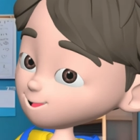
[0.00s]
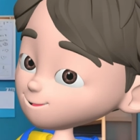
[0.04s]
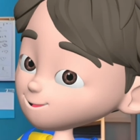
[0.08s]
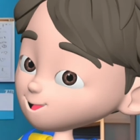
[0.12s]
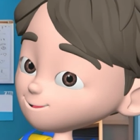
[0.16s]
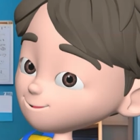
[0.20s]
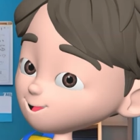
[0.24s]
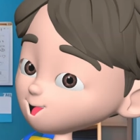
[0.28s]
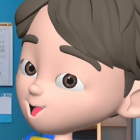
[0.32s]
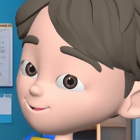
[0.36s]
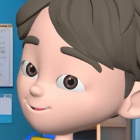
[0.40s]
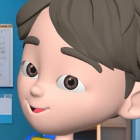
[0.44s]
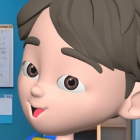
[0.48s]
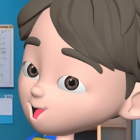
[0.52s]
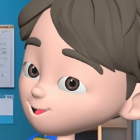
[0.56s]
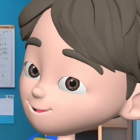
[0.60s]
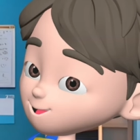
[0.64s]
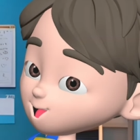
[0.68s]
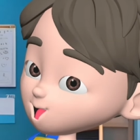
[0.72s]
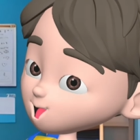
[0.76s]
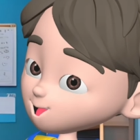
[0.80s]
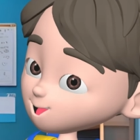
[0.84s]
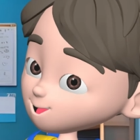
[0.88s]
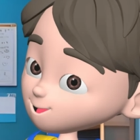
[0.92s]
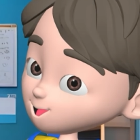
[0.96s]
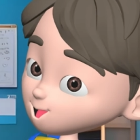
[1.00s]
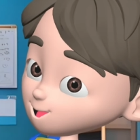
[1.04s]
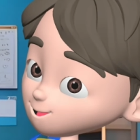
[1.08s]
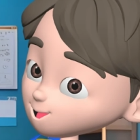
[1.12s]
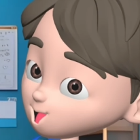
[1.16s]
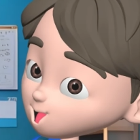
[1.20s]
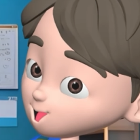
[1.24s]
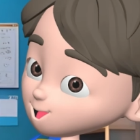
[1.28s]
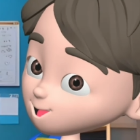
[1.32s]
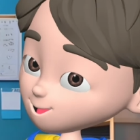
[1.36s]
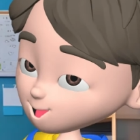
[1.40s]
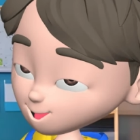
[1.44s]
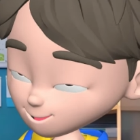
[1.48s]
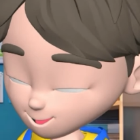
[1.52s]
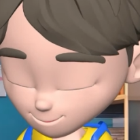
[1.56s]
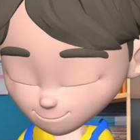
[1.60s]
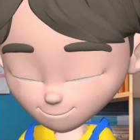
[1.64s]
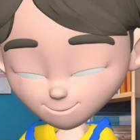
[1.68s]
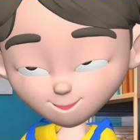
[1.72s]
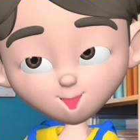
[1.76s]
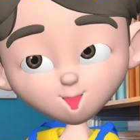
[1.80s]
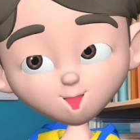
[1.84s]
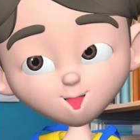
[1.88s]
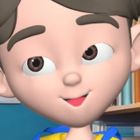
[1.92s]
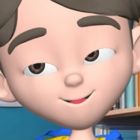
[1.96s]
to give your arms a round of
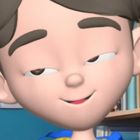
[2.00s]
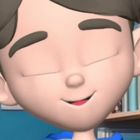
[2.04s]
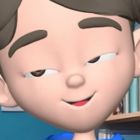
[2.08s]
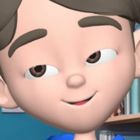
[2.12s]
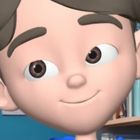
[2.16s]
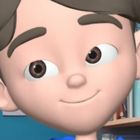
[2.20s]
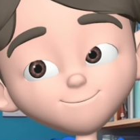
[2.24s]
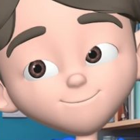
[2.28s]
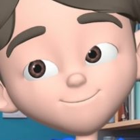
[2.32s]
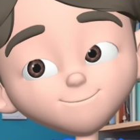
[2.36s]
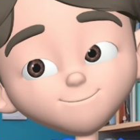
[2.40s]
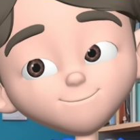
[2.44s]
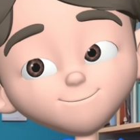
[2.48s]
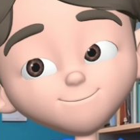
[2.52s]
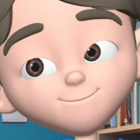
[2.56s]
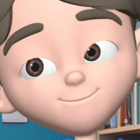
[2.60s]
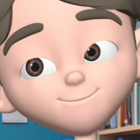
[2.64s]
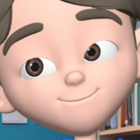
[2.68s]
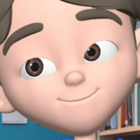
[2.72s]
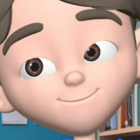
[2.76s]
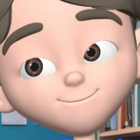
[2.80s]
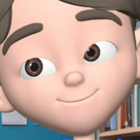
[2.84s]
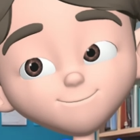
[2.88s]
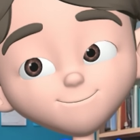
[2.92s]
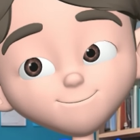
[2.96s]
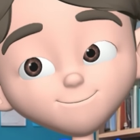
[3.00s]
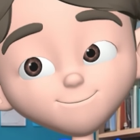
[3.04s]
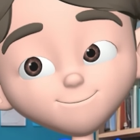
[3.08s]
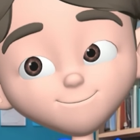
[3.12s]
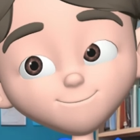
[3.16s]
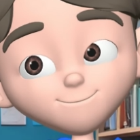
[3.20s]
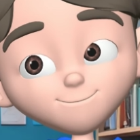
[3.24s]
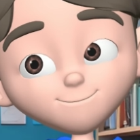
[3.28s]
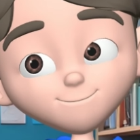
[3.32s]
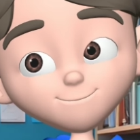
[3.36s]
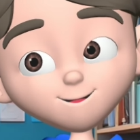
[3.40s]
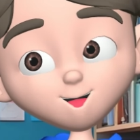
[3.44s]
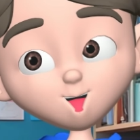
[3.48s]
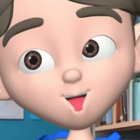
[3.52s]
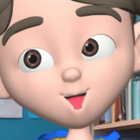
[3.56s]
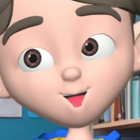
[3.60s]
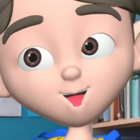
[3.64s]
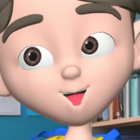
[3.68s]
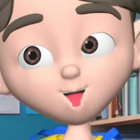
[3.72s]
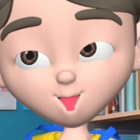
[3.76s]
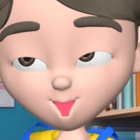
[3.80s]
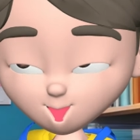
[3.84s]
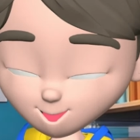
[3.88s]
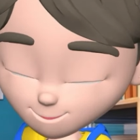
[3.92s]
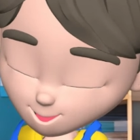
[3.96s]
applause? My
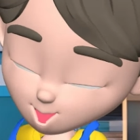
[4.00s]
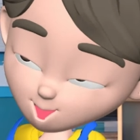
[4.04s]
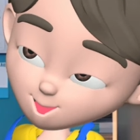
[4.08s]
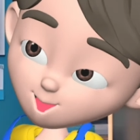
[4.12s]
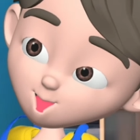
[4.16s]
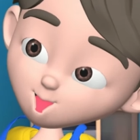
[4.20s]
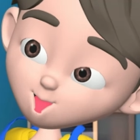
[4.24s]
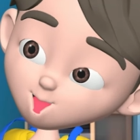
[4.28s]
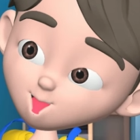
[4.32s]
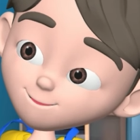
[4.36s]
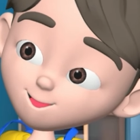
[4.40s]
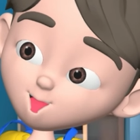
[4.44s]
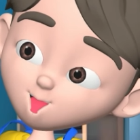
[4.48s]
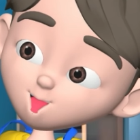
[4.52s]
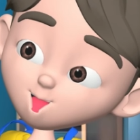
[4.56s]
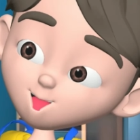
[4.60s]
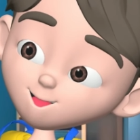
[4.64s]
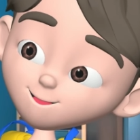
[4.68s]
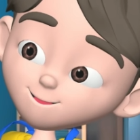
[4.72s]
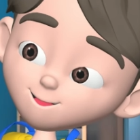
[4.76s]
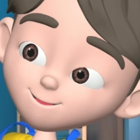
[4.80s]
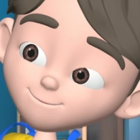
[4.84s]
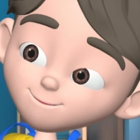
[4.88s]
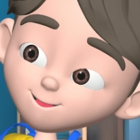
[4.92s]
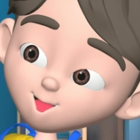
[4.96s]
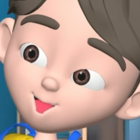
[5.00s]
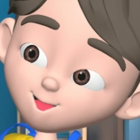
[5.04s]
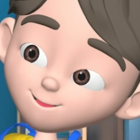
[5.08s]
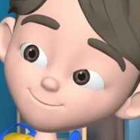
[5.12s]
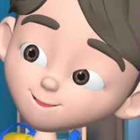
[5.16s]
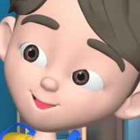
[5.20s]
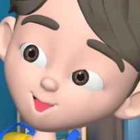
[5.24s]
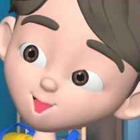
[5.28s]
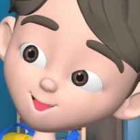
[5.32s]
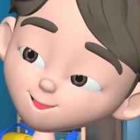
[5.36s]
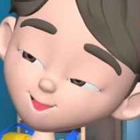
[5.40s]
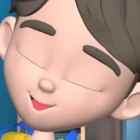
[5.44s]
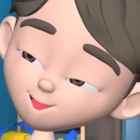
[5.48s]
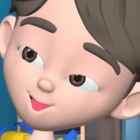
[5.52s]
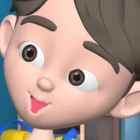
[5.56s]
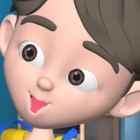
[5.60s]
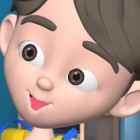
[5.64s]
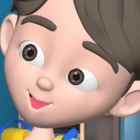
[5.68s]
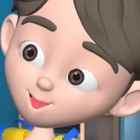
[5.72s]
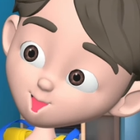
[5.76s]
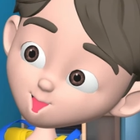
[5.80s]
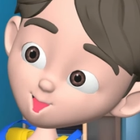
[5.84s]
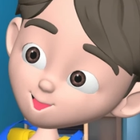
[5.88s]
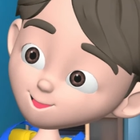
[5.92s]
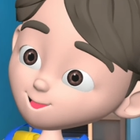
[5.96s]
new video dives deep into the
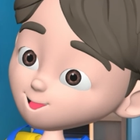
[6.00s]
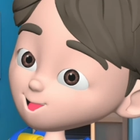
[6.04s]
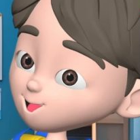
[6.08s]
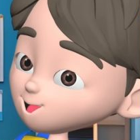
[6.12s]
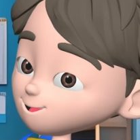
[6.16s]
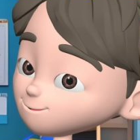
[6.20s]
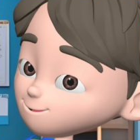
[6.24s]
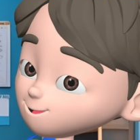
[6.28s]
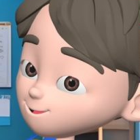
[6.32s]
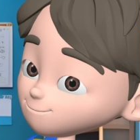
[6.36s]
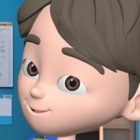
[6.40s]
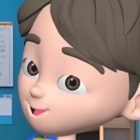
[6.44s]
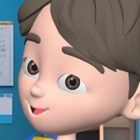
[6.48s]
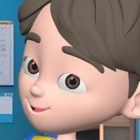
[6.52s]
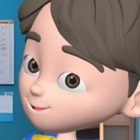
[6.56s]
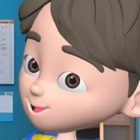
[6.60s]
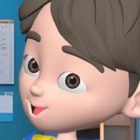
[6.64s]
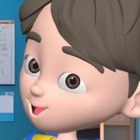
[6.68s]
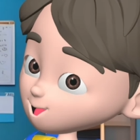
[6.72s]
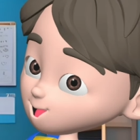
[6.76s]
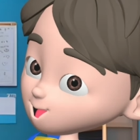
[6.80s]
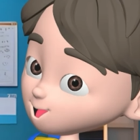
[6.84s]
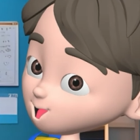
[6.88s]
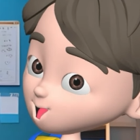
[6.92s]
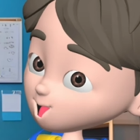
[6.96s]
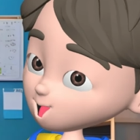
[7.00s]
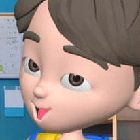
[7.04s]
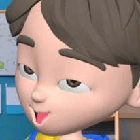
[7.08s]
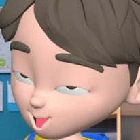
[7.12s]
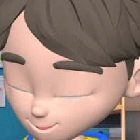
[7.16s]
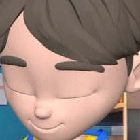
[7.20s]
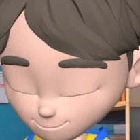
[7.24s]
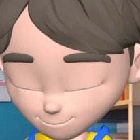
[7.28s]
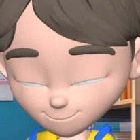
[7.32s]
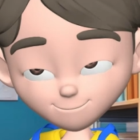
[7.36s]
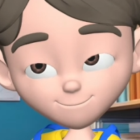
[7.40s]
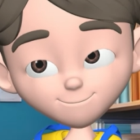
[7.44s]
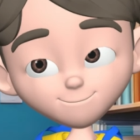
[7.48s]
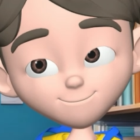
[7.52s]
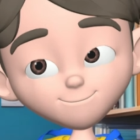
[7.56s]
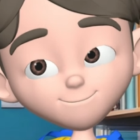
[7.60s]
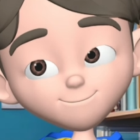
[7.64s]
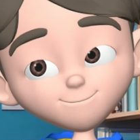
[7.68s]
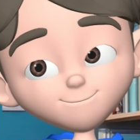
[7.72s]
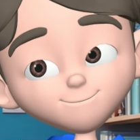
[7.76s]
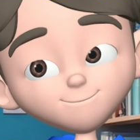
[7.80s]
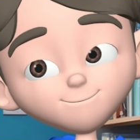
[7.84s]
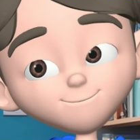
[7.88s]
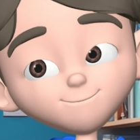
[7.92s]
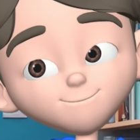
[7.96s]
anatomy of the human arm.
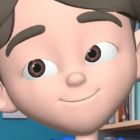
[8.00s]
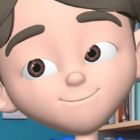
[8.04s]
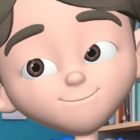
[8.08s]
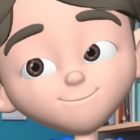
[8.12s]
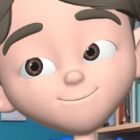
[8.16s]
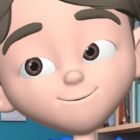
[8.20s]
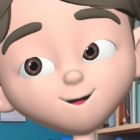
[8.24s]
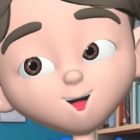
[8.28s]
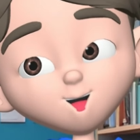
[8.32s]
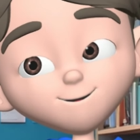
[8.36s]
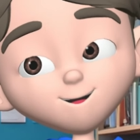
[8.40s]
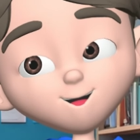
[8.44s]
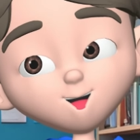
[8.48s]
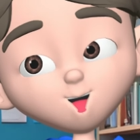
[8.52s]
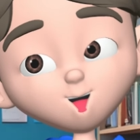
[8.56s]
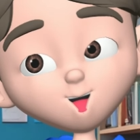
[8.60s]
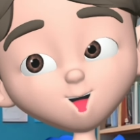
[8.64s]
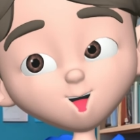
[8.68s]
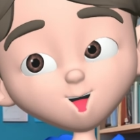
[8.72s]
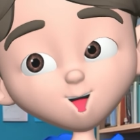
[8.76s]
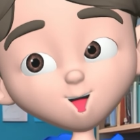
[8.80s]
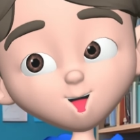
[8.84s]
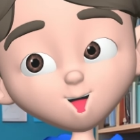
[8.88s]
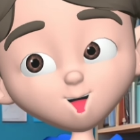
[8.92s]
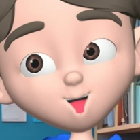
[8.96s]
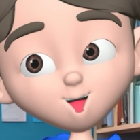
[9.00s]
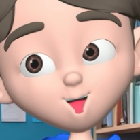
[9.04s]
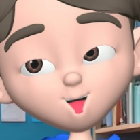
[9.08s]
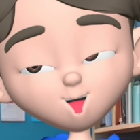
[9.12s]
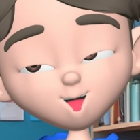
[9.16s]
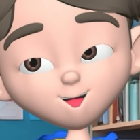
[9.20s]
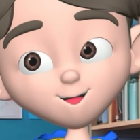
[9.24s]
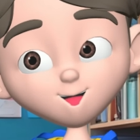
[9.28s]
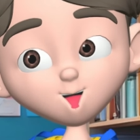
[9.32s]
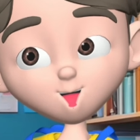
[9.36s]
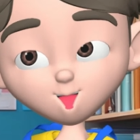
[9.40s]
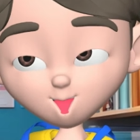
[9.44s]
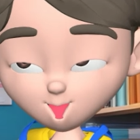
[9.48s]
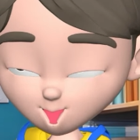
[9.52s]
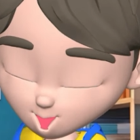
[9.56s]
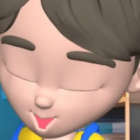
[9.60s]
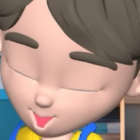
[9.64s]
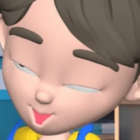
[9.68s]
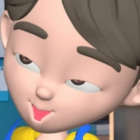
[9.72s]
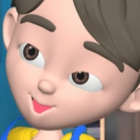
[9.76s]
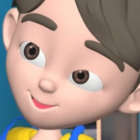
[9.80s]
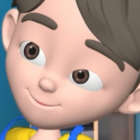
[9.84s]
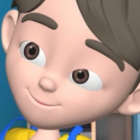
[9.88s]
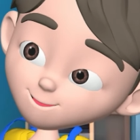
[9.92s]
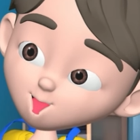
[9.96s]
It's more amazing than
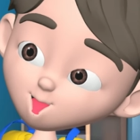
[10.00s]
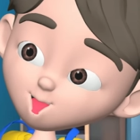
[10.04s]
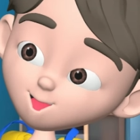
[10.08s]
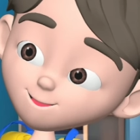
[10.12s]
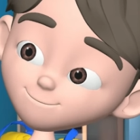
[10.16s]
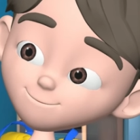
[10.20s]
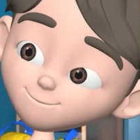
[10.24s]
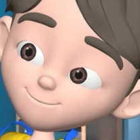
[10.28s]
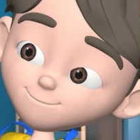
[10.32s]
you think.